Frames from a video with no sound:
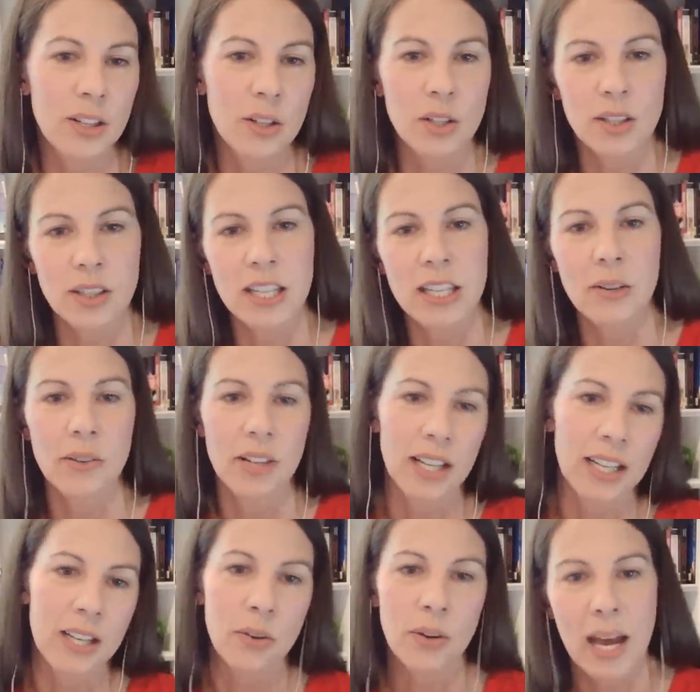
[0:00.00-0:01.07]
They're just cute, a
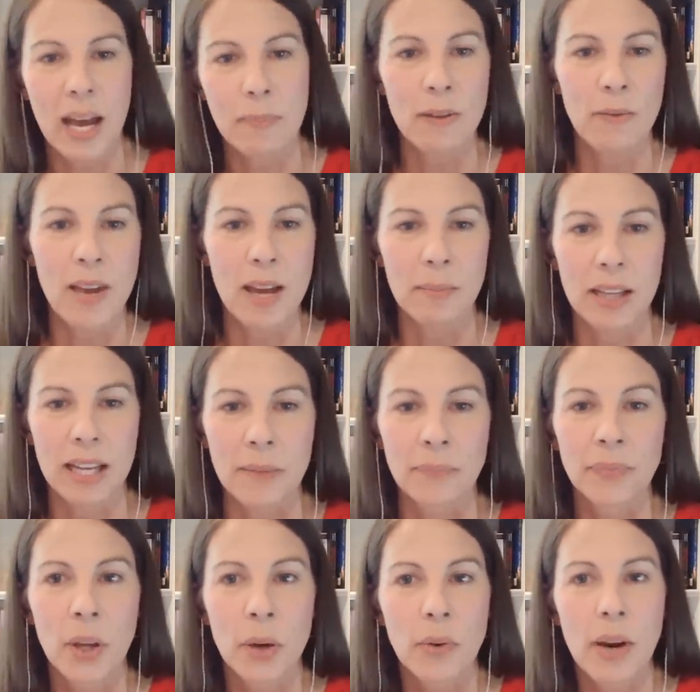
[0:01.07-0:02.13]
cute, happy family,
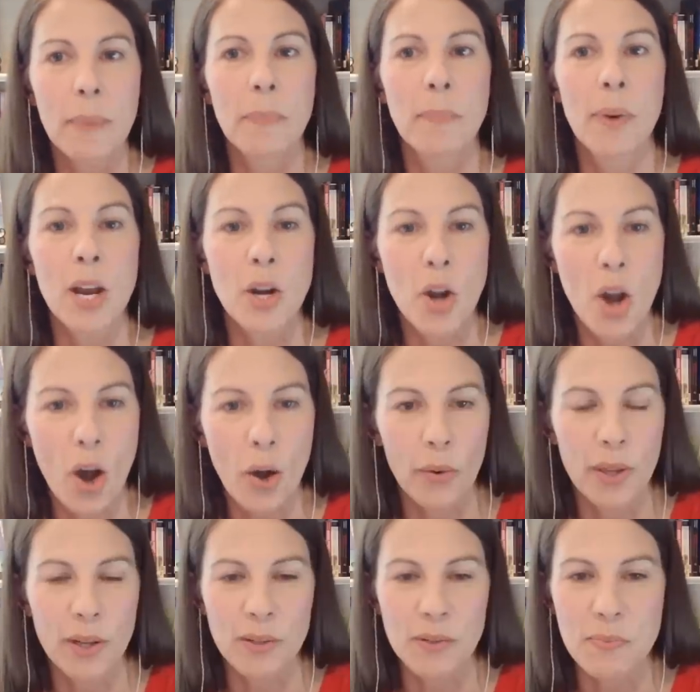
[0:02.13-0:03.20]
right? But no,
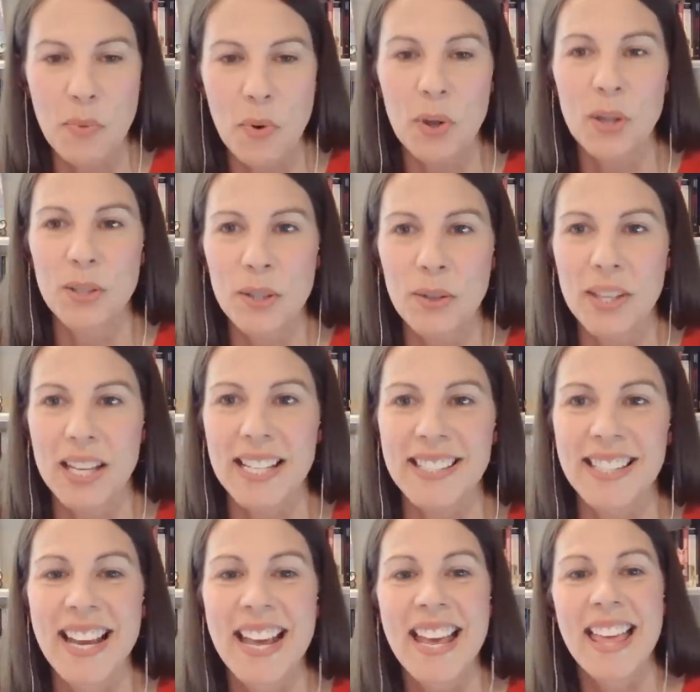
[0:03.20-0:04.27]
there's more to
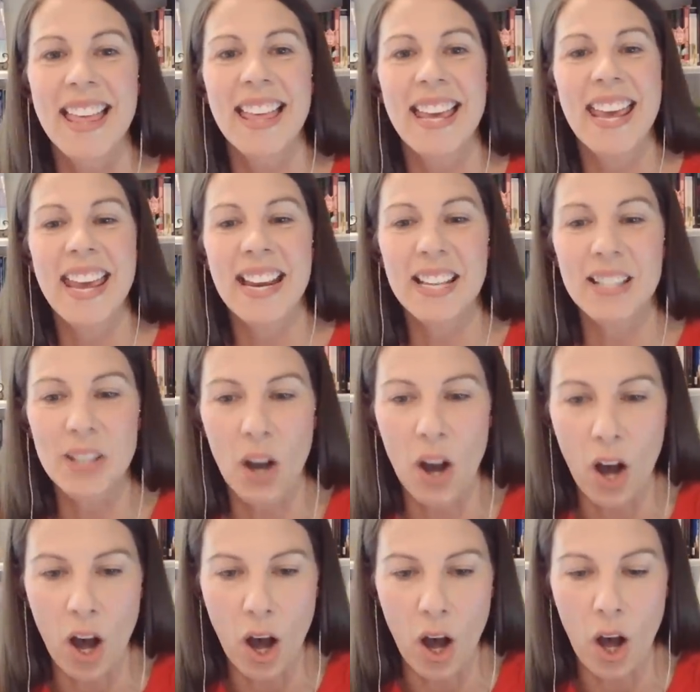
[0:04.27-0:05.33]
this. It is
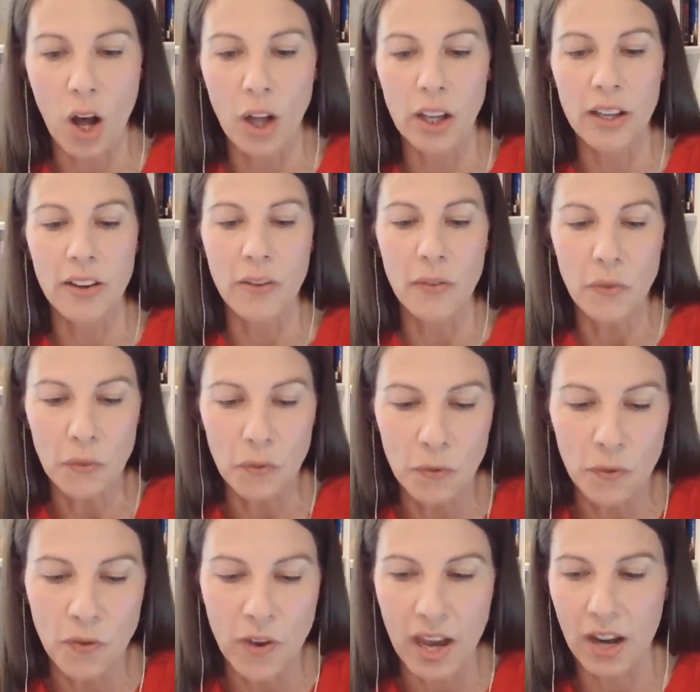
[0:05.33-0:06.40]
all
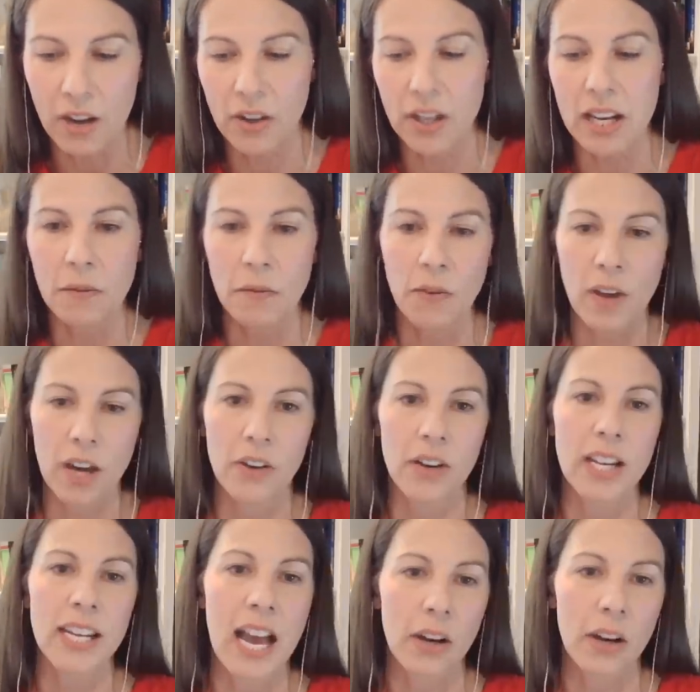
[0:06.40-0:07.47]
very,
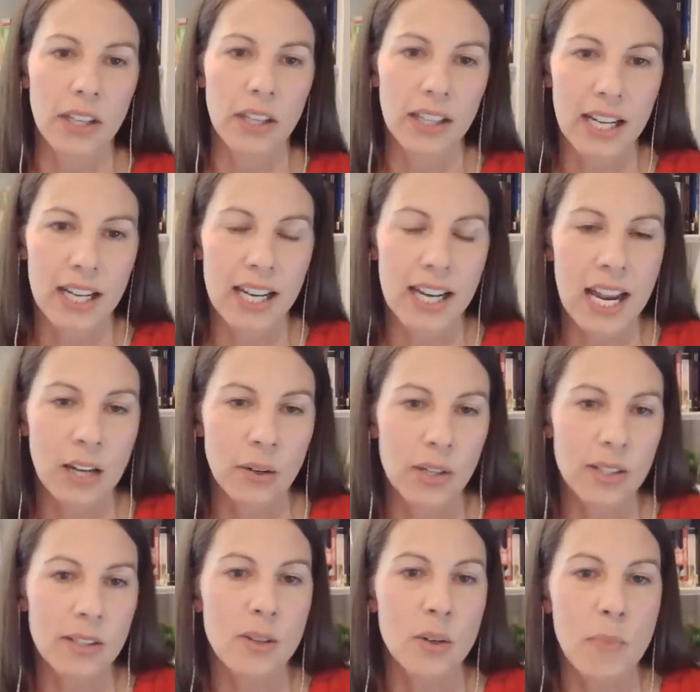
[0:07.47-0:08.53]
very calculated. And
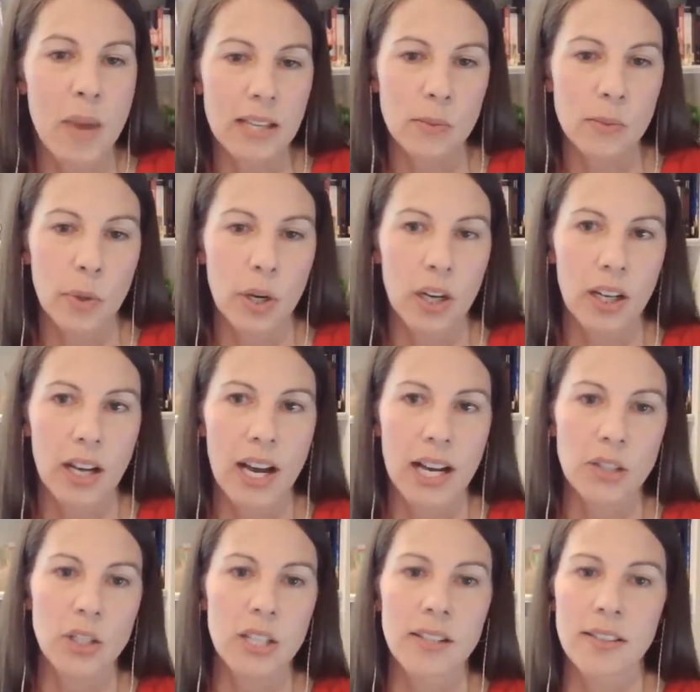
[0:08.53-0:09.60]
Kristen Dumais' book, uh,
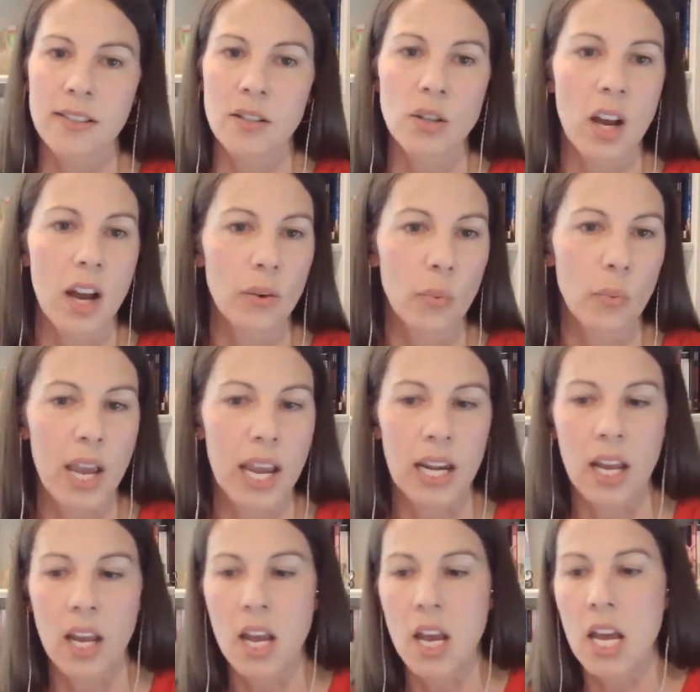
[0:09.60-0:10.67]
Jesus and John
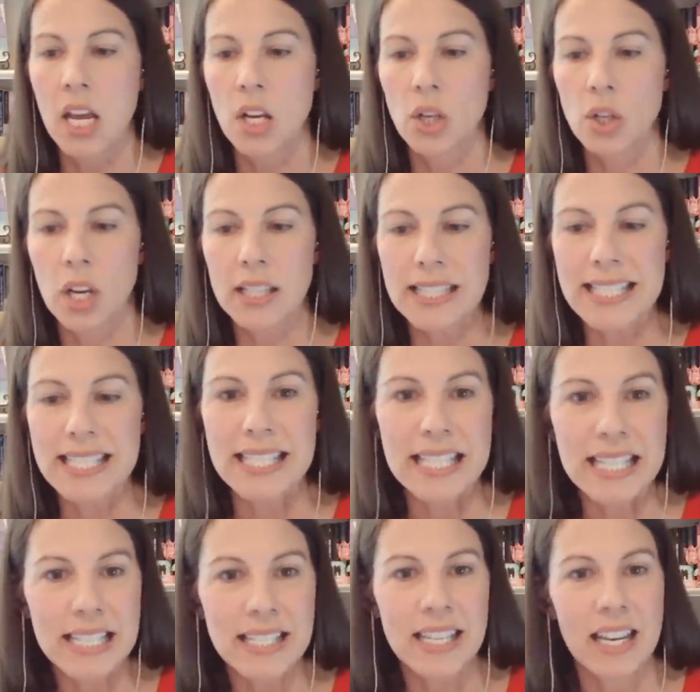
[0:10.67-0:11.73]
Wayne, just
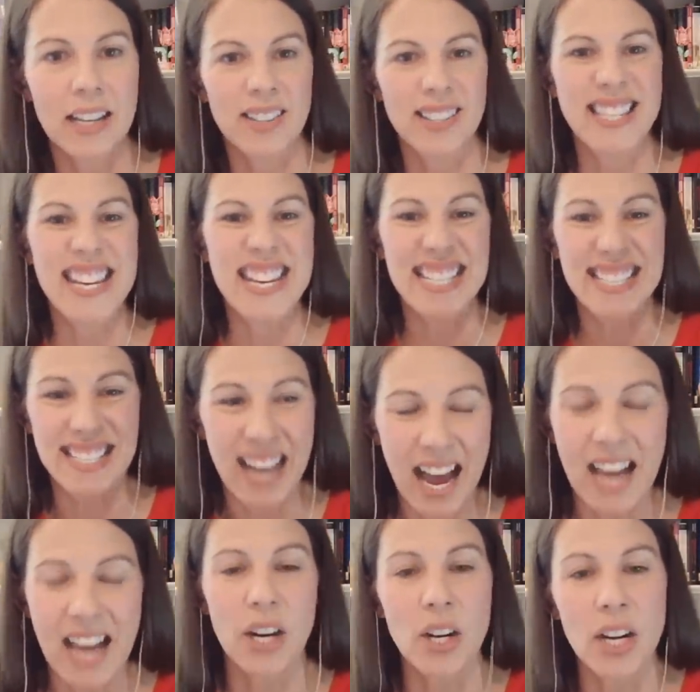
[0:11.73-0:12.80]
details the
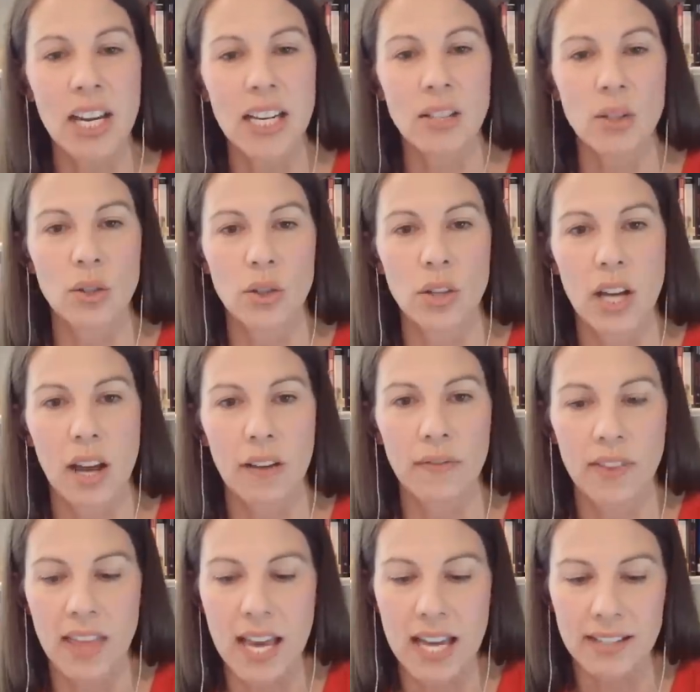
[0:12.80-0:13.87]
entire history
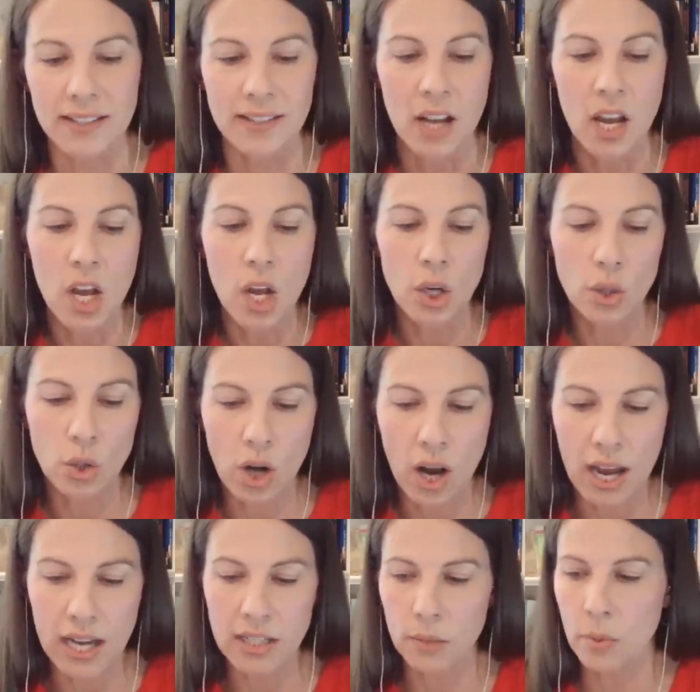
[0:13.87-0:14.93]
of this,
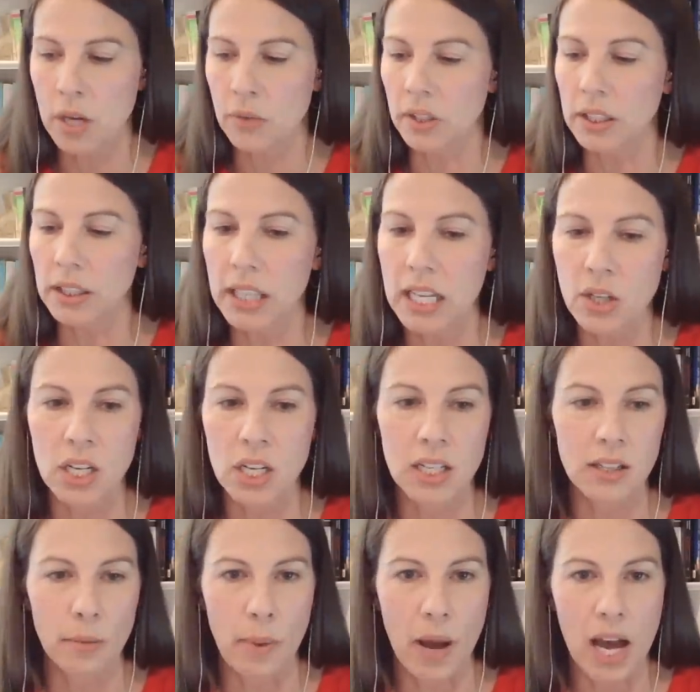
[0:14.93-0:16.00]
trying to bring religion
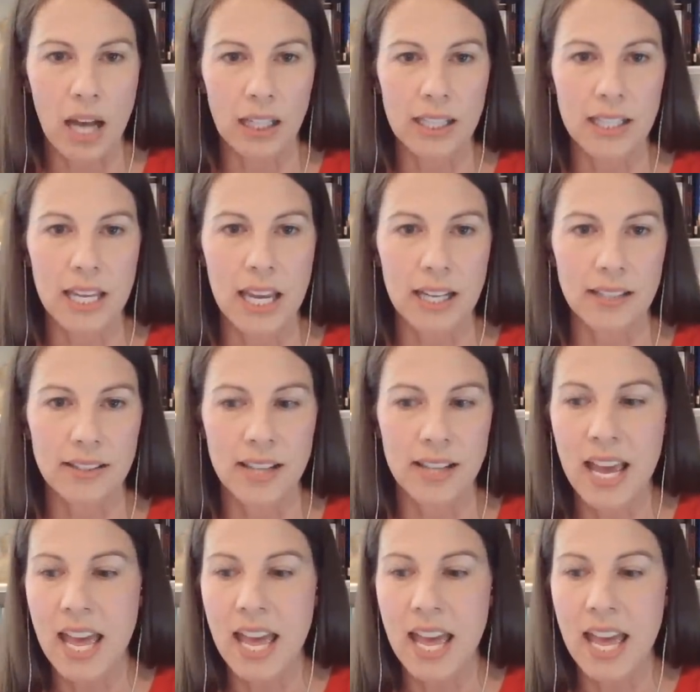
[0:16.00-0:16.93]
into politics.